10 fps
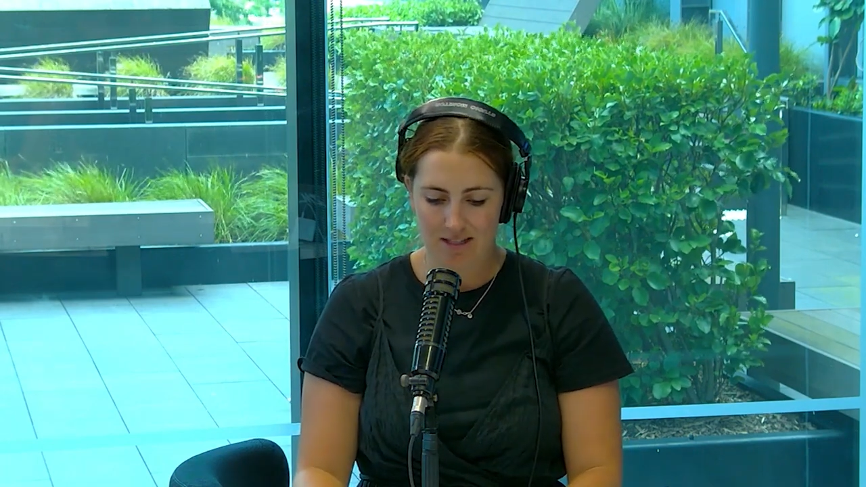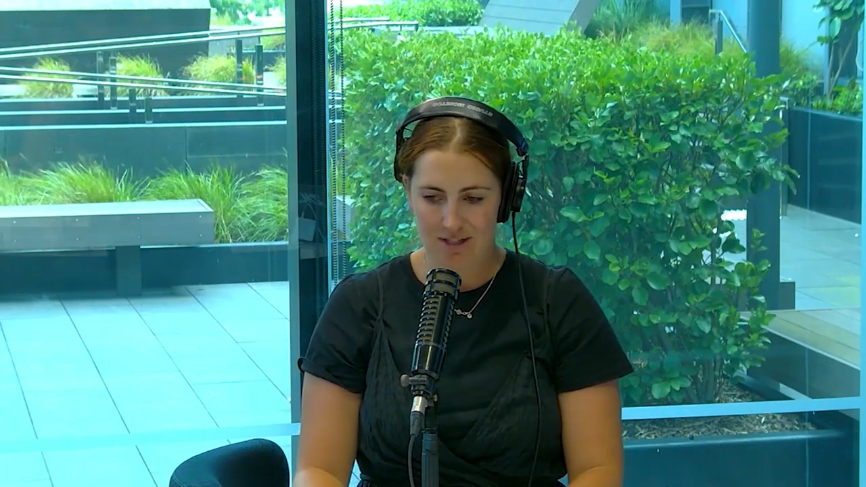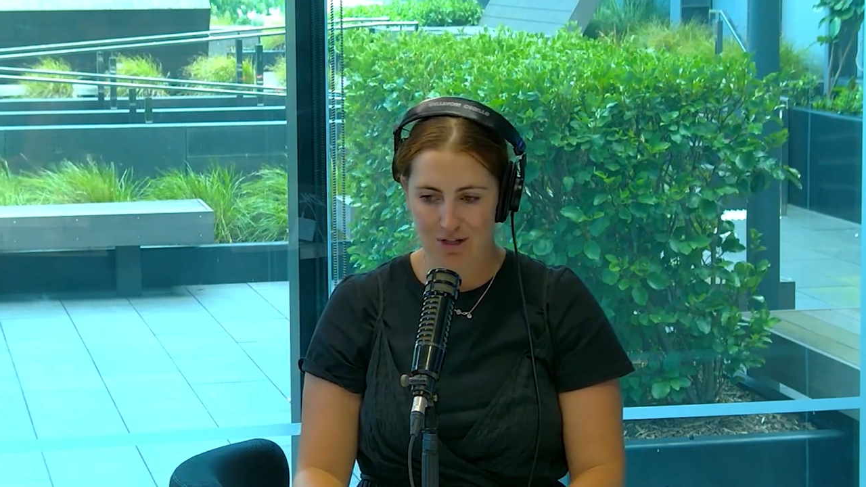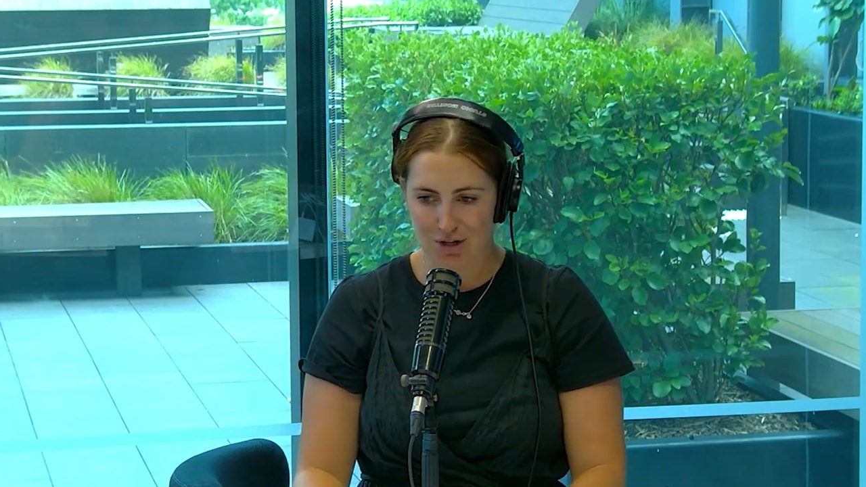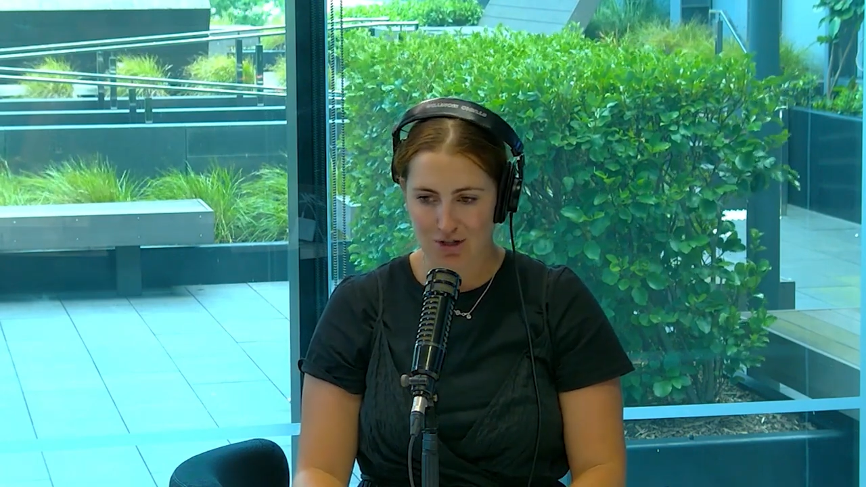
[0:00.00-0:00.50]

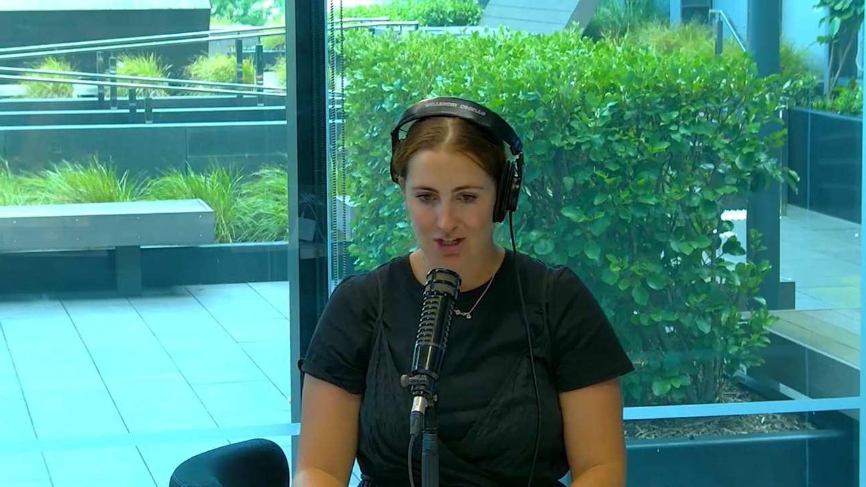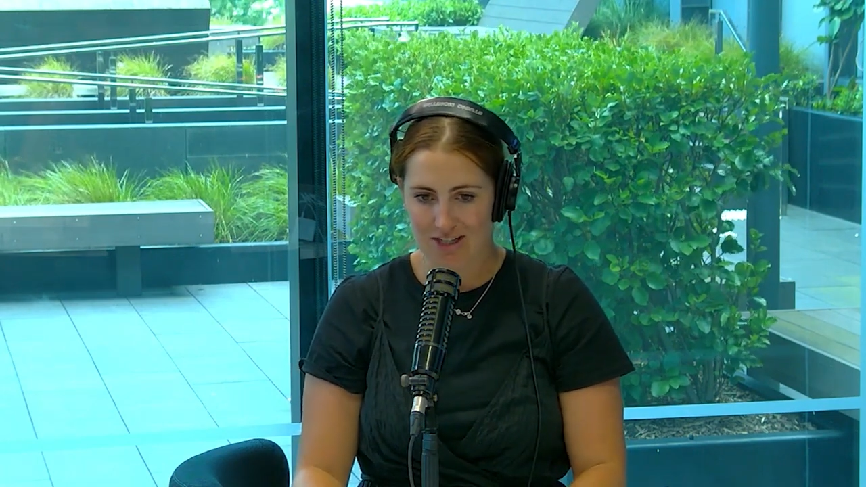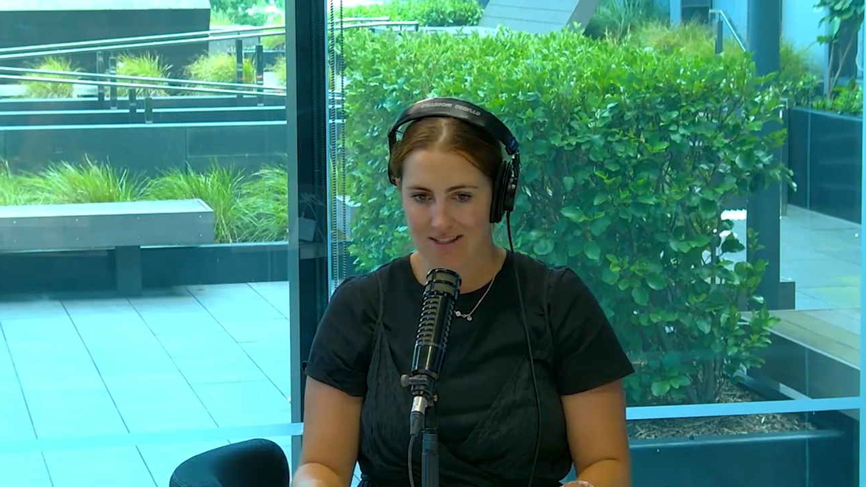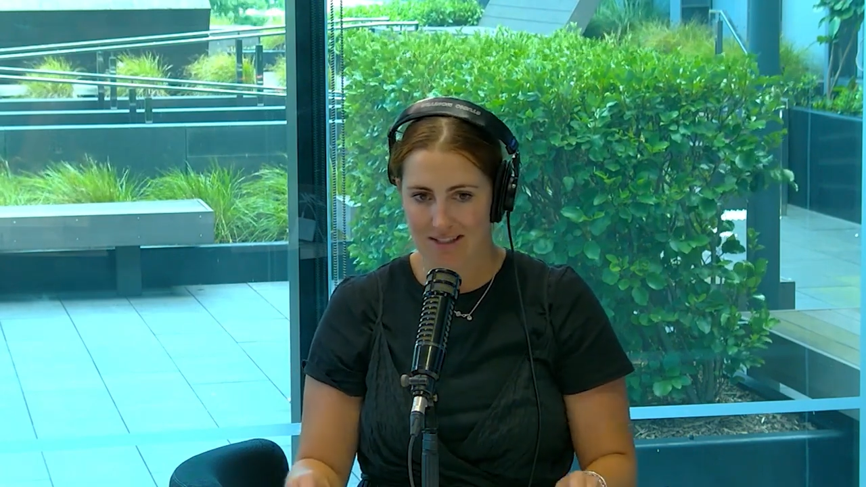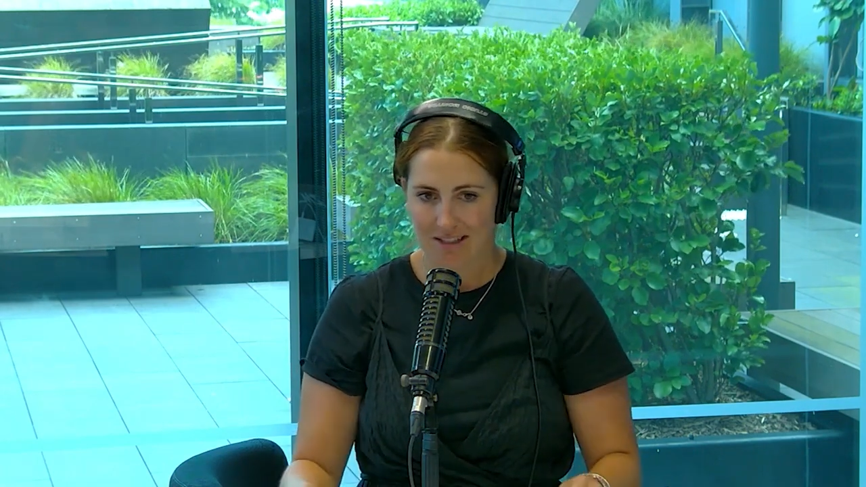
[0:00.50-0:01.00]
It's not
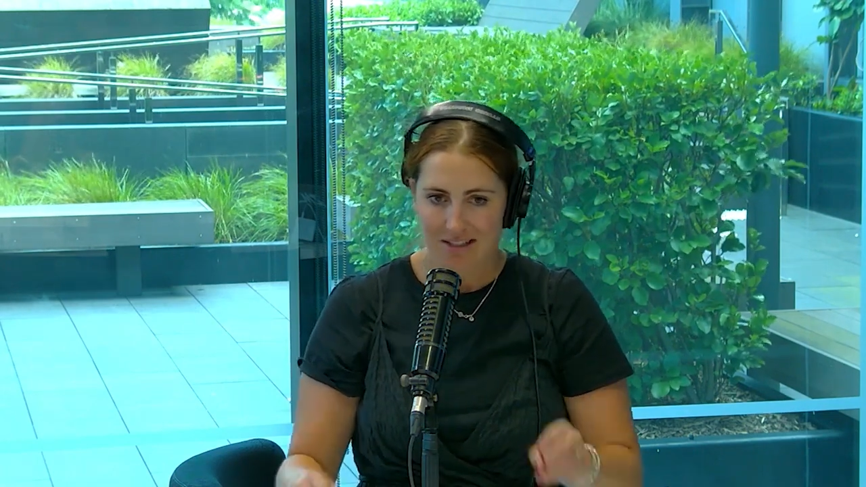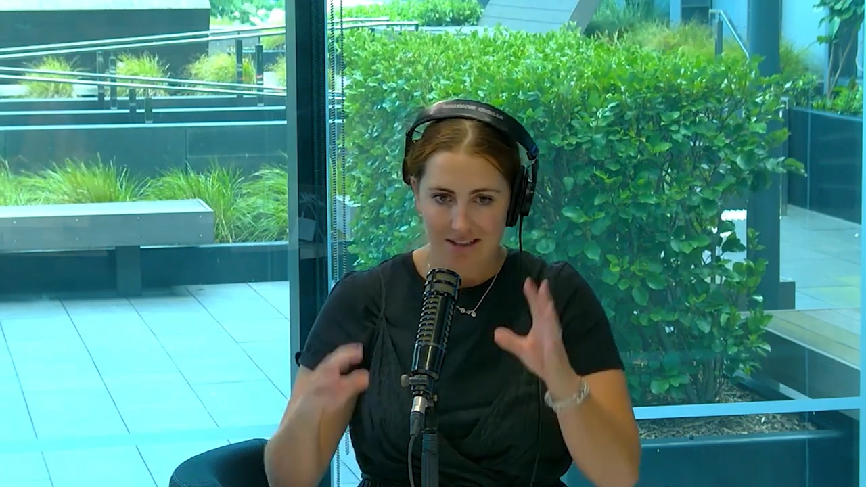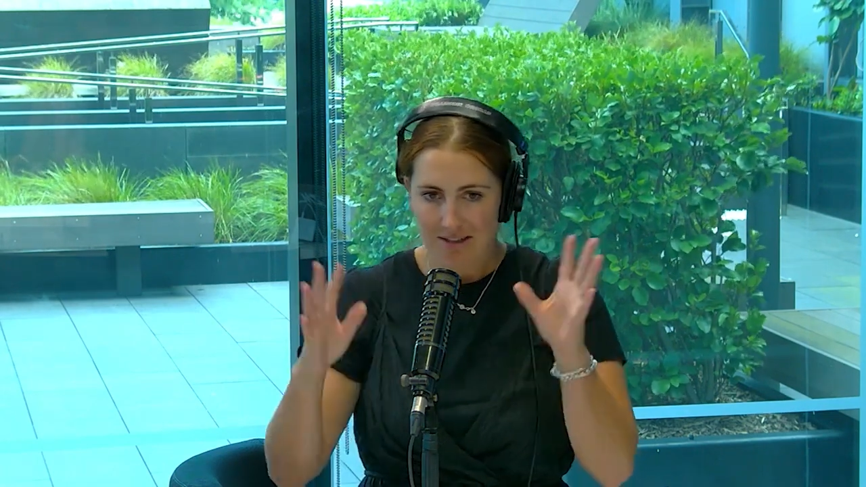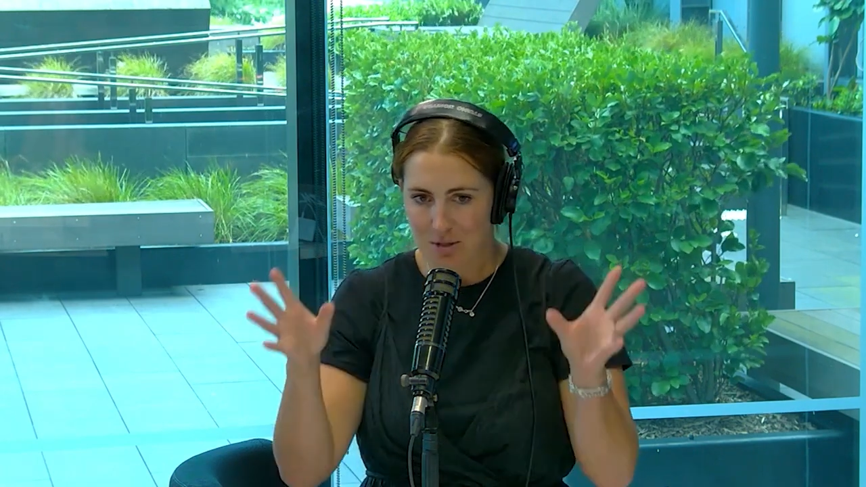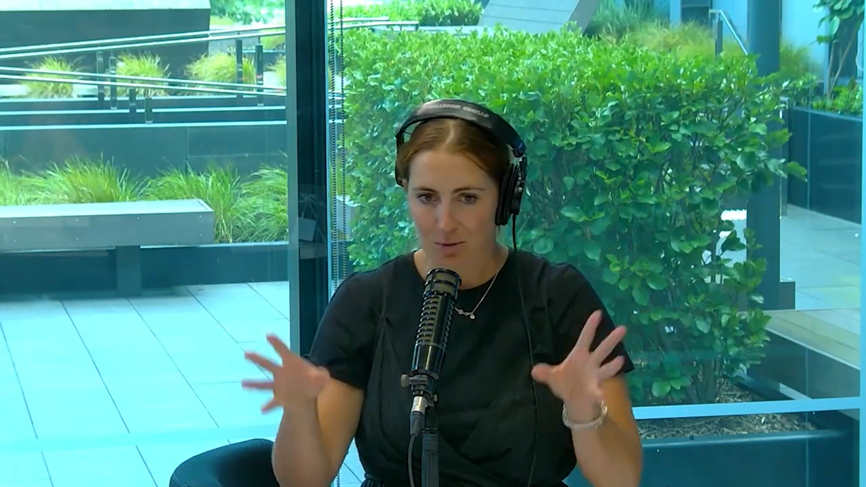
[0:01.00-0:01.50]
just
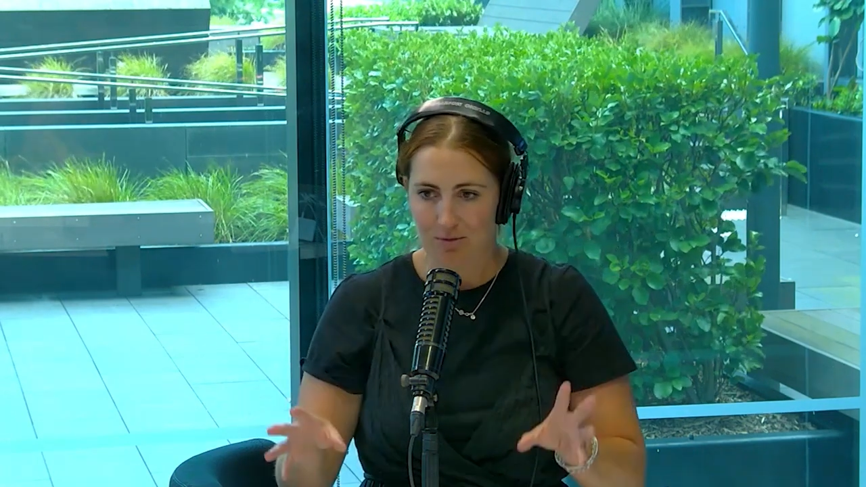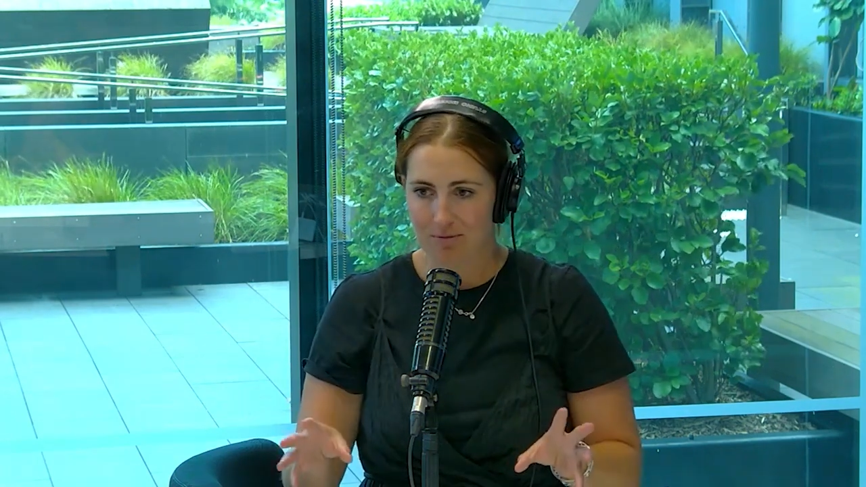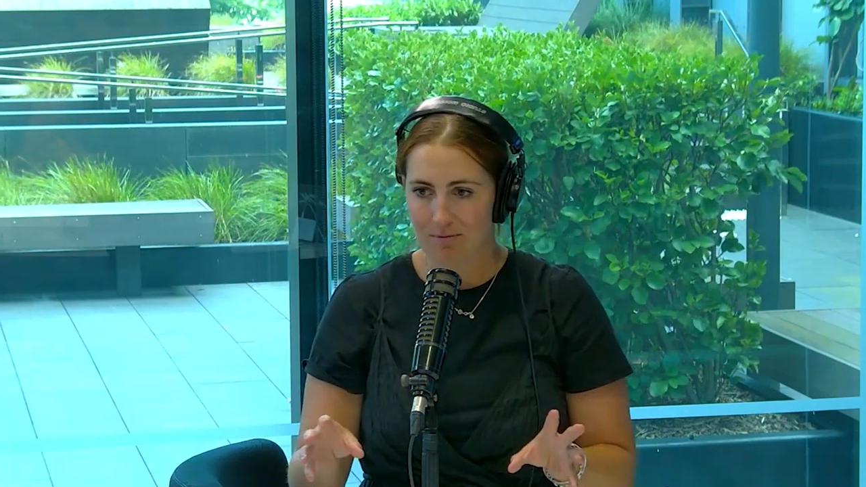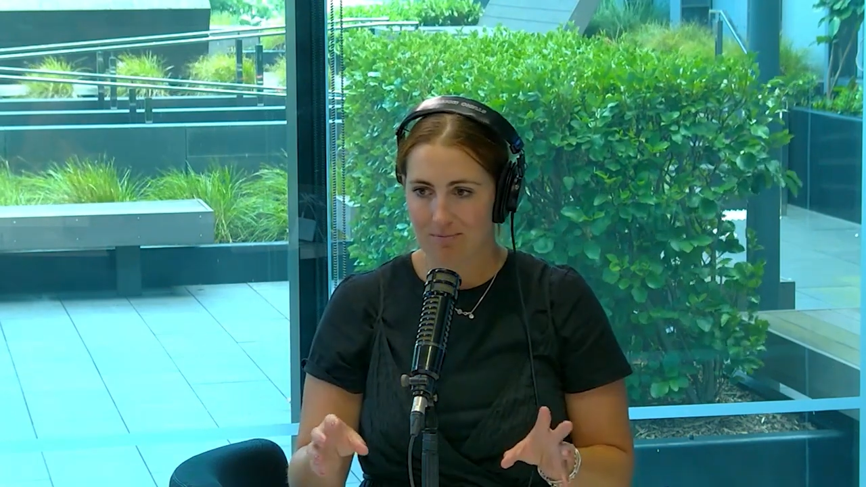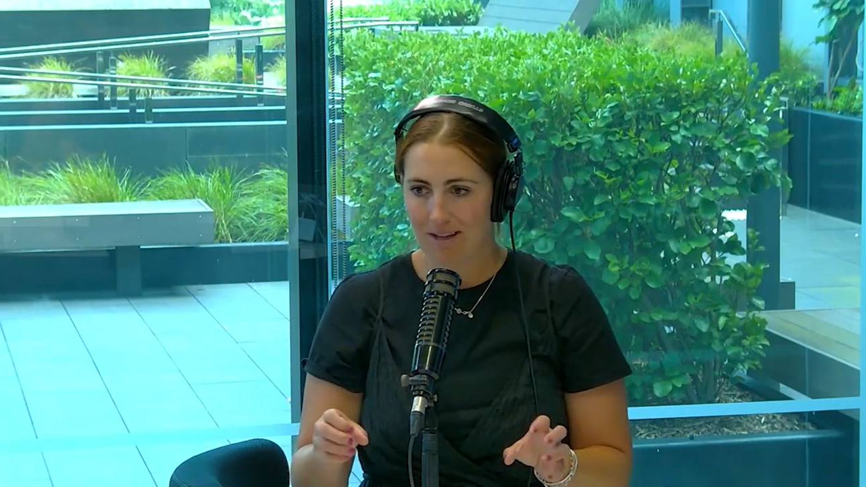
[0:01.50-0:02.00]
sort of